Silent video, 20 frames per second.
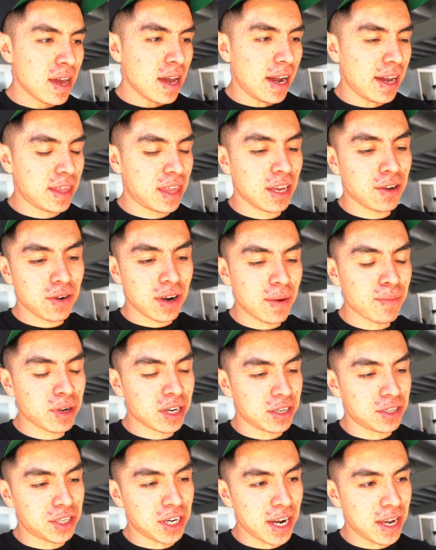I think what I'm
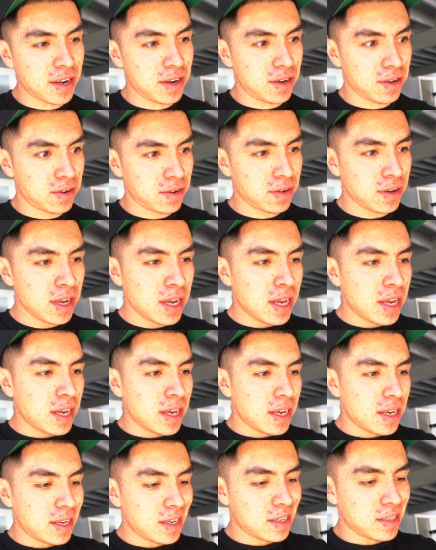gonna try and do
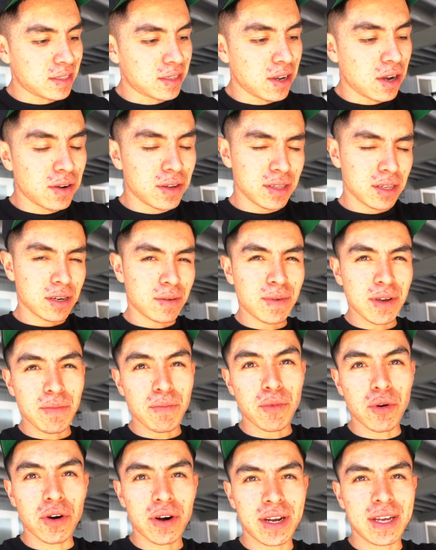is go a little bit
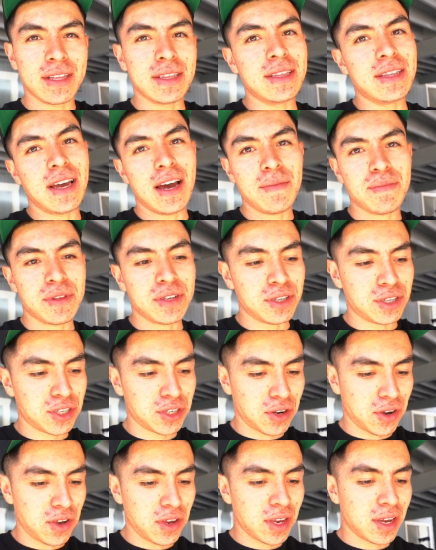more in depth and
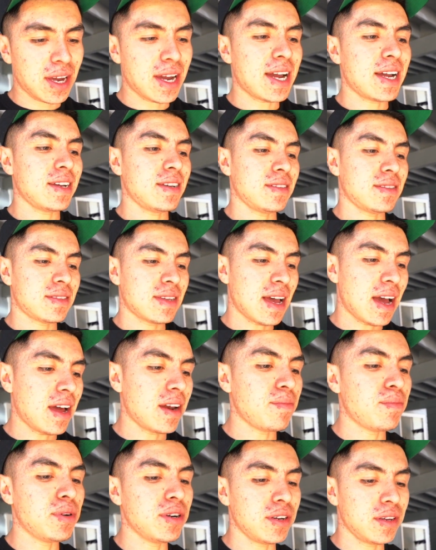show you guys how to
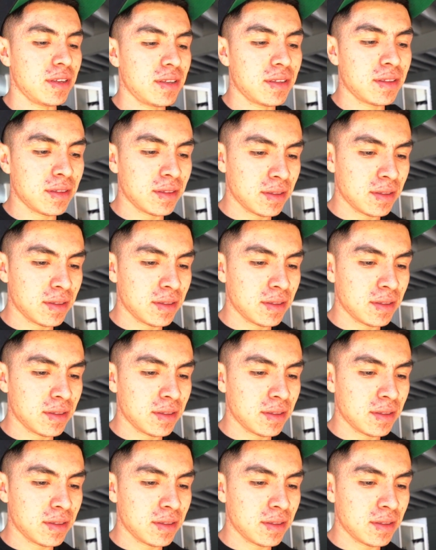put